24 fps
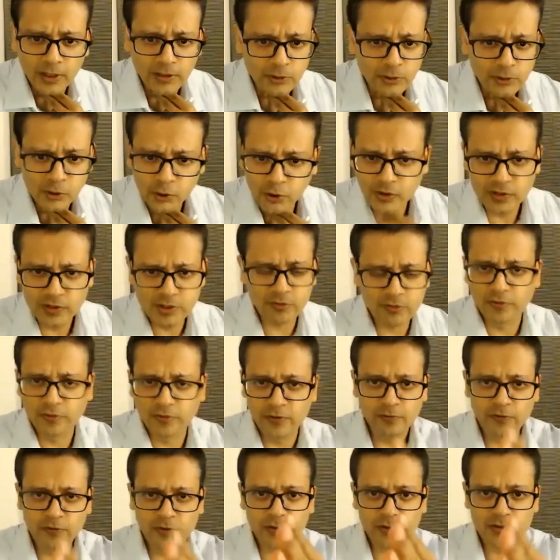Joyce,
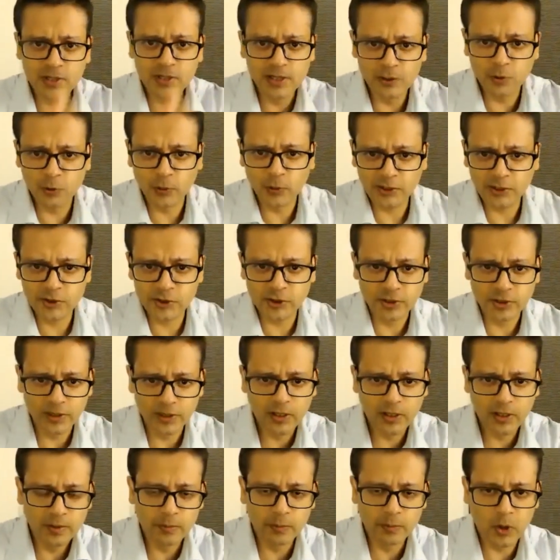if there's any question
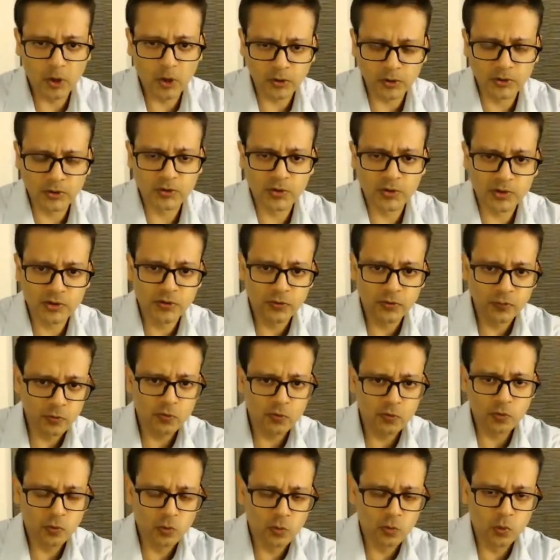in the box that you
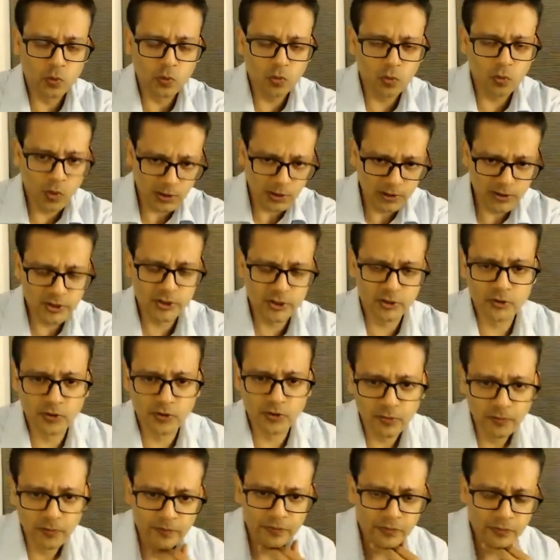want
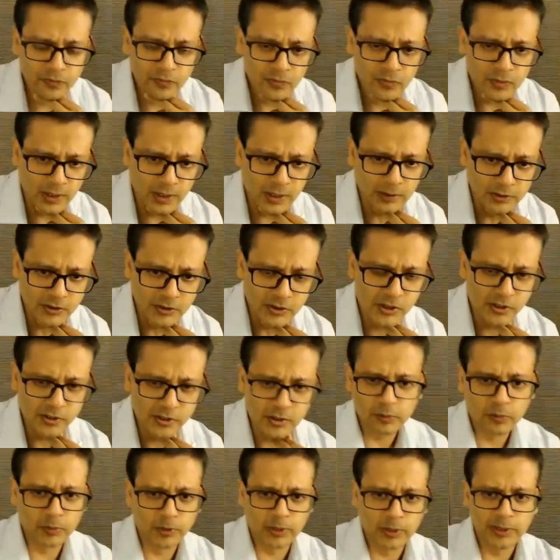to
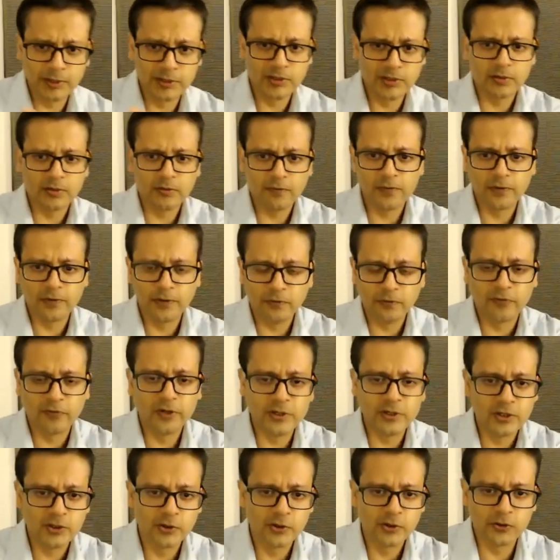answer, please feel
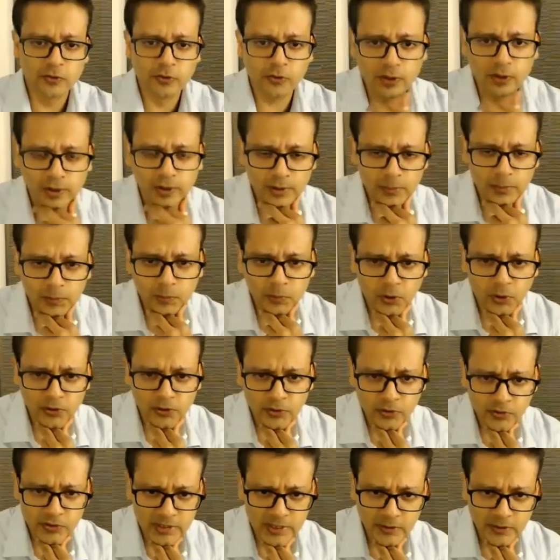free to point
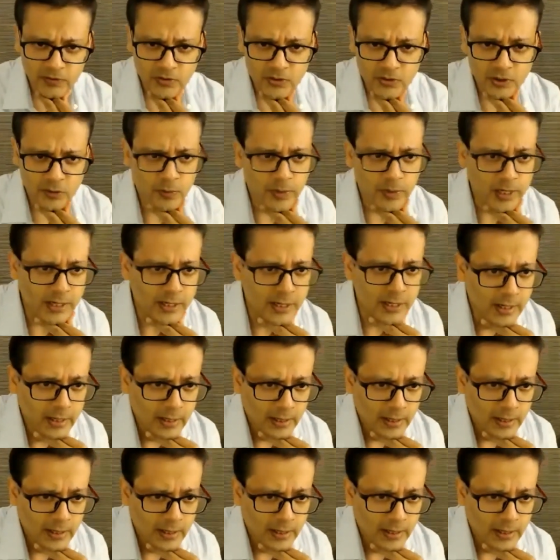those out to me.